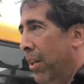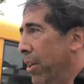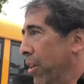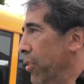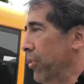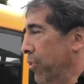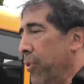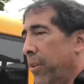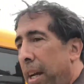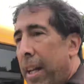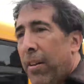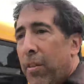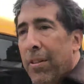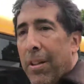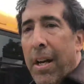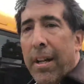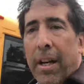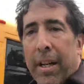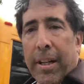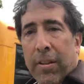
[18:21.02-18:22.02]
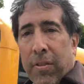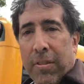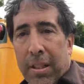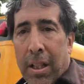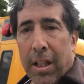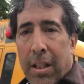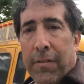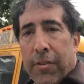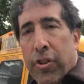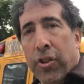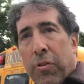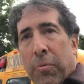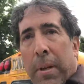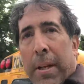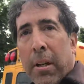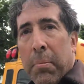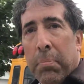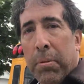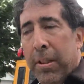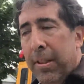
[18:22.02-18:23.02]
You get it online, I'll get it on television and
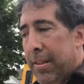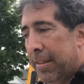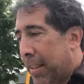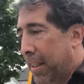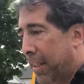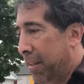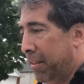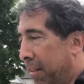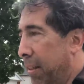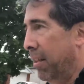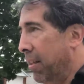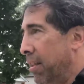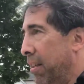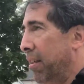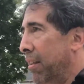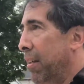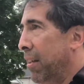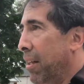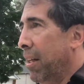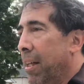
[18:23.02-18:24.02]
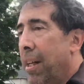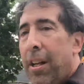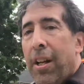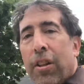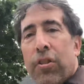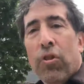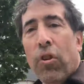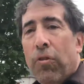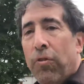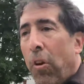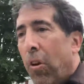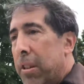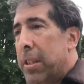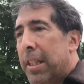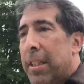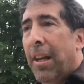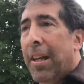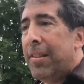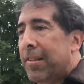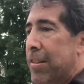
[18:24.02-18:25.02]
make our billions together. It's all rolling the
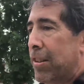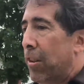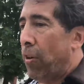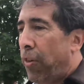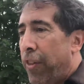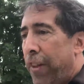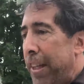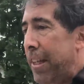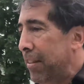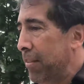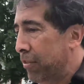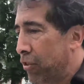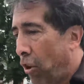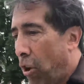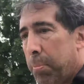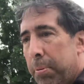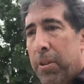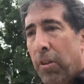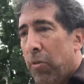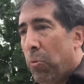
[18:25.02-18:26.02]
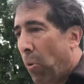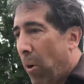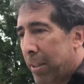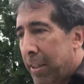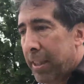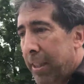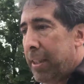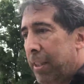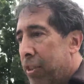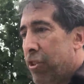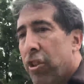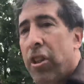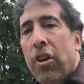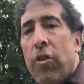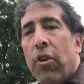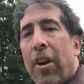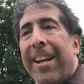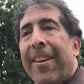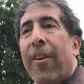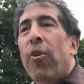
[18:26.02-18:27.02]
dice. There's no thinking, there's hoping, no wanting. Just
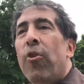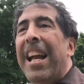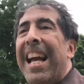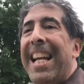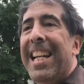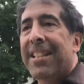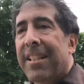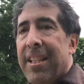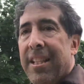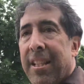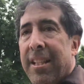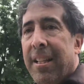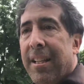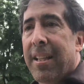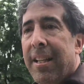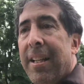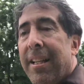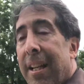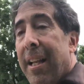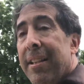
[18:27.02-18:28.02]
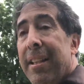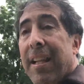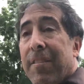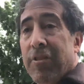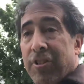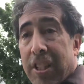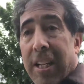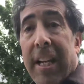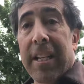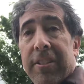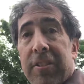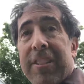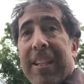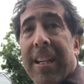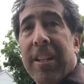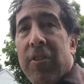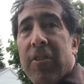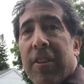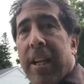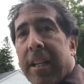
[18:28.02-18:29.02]
go get it. That's what you got to do. You got
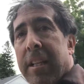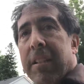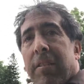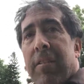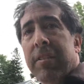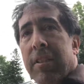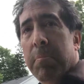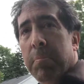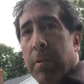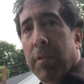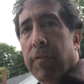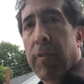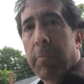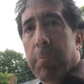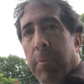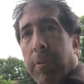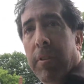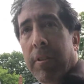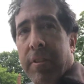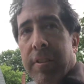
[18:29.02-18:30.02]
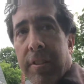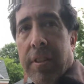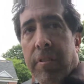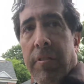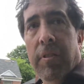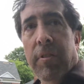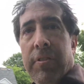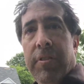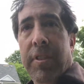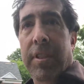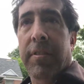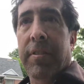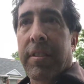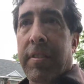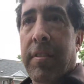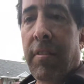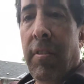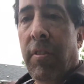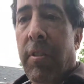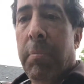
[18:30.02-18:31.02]
to go get it. Look at these beautiful birds, these crows here in
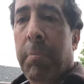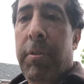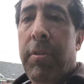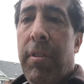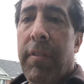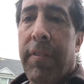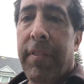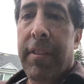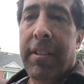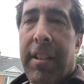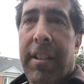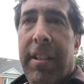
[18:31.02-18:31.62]
this lawn. Beautiful.